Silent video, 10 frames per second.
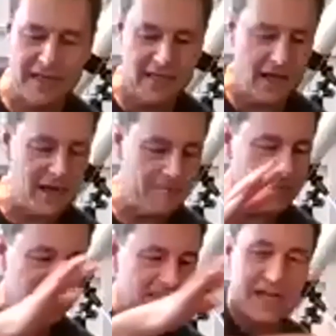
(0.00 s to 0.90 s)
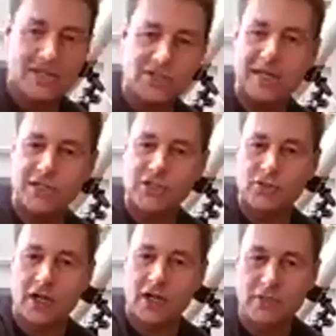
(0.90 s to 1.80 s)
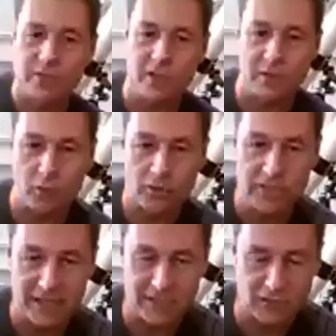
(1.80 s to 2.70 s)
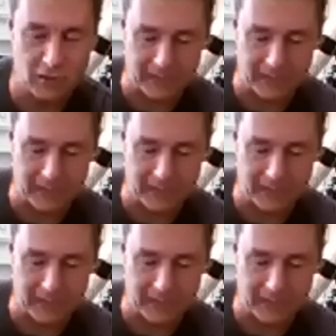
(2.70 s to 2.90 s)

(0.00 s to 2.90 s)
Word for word: Um, this is actually an Astronomers Without Borders telescope.